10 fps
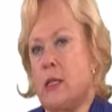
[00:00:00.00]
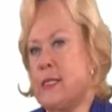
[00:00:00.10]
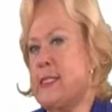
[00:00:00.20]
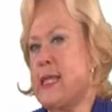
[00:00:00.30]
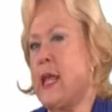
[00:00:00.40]

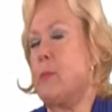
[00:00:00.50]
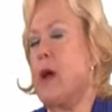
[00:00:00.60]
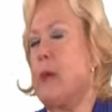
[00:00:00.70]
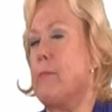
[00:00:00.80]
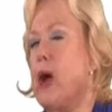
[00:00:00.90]
Let's think
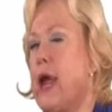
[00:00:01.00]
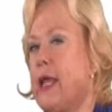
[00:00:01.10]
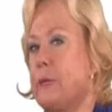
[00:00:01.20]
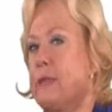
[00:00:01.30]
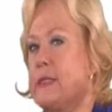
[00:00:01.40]
about
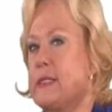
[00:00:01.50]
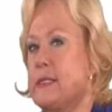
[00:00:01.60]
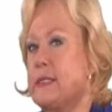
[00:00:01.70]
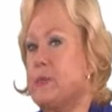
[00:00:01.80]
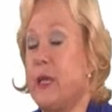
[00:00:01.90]
buying a
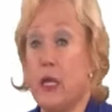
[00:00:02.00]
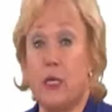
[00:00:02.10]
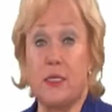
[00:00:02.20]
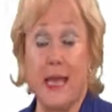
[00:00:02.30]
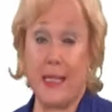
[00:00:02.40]
business,
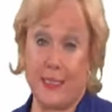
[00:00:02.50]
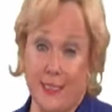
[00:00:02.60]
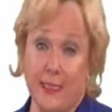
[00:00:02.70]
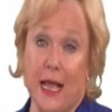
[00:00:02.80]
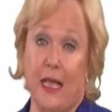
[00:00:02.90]
because that's
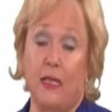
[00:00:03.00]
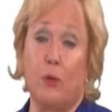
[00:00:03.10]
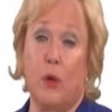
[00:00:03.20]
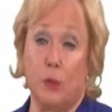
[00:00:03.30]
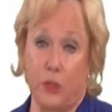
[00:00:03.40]
exactly
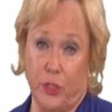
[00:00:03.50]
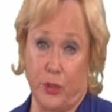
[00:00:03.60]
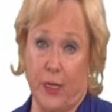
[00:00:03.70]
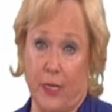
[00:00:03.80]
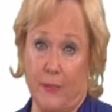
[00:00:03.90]
what we're
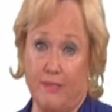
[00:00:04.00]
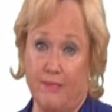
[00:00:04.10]
doing.